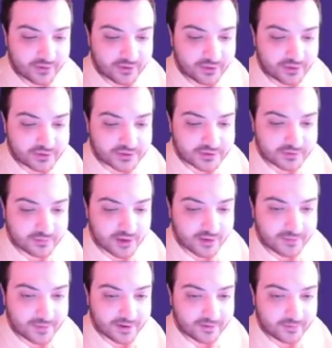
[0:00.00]
this,
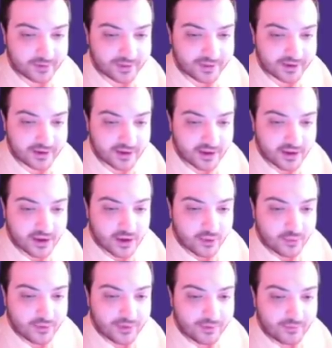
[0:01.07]
I think with
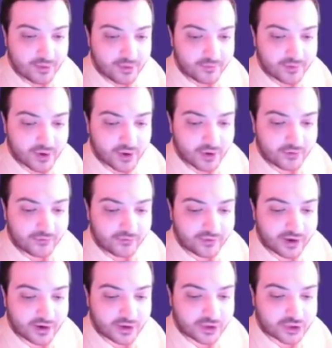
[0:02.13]
the move of
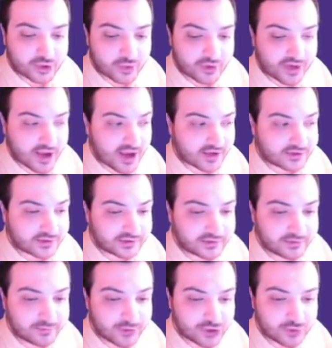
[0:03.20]
short
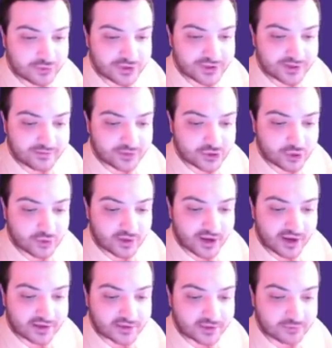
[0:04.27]
castles, bishop g7, short
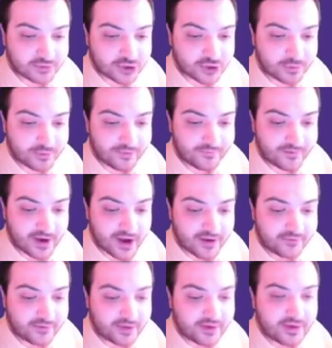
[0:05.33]
castles, bishop
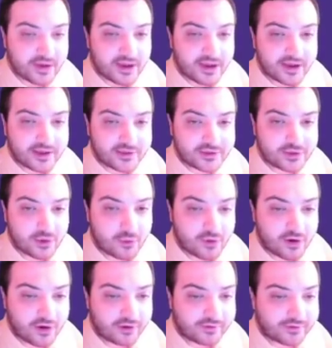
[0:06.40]
f5, and so
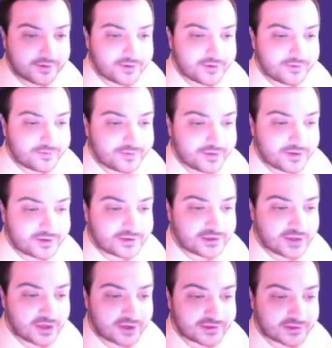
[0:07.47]
on. This
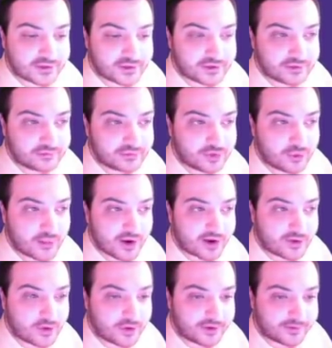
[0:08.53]
does look
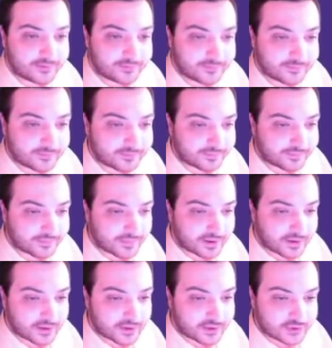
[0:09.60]
quite good.
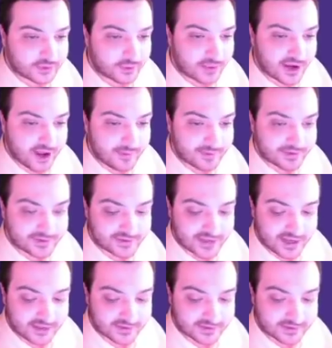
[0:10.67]
So what happens
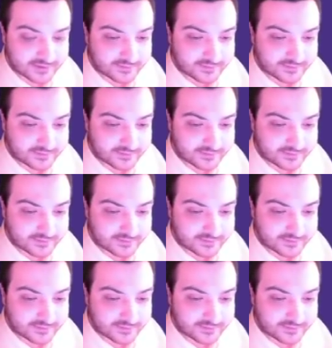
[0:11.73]
next?